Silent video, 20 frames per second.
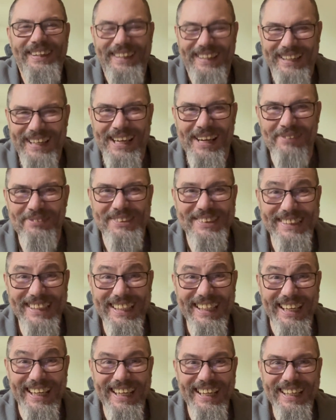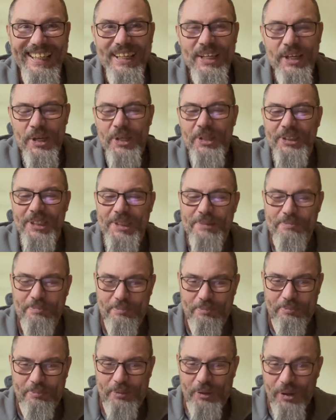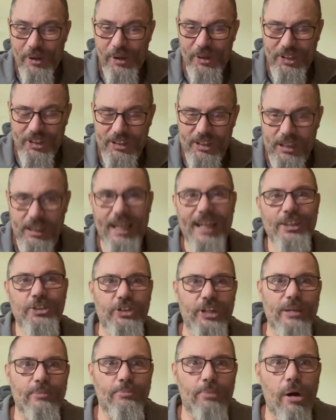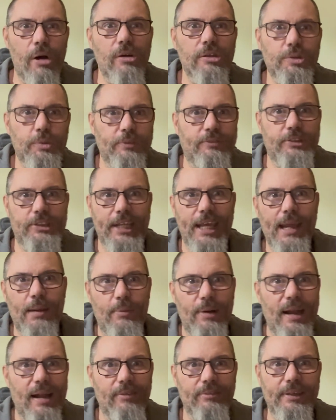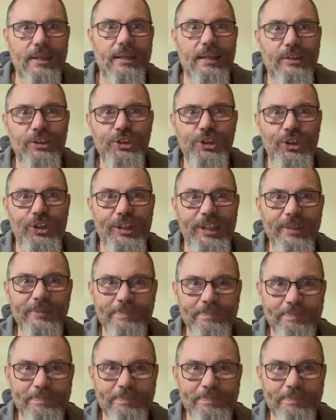and I've seen it, this broken electric box with tape around it, and I'll show you.